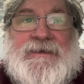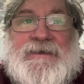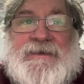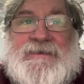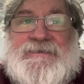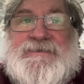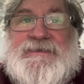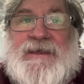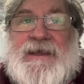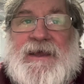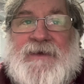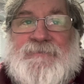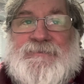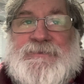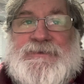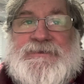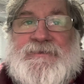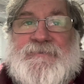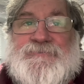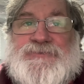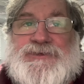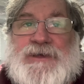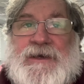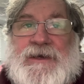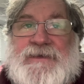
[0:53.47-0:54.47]
is the government
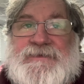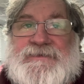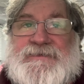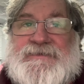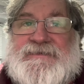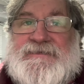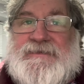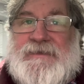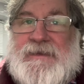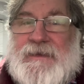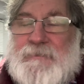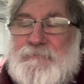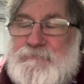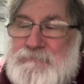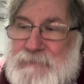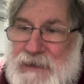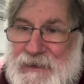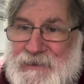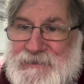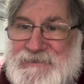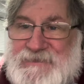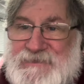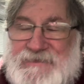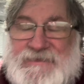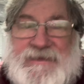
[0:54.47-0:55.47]
have tried to sling
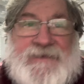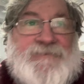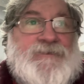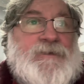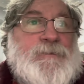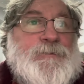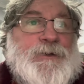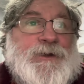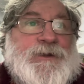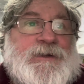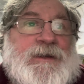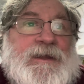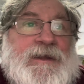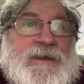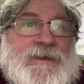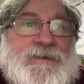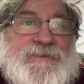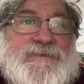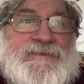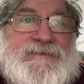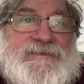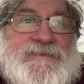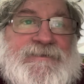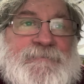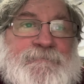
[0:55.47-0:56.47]
mud at everybody
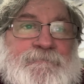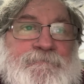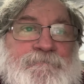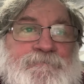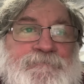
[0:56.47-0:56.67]
else.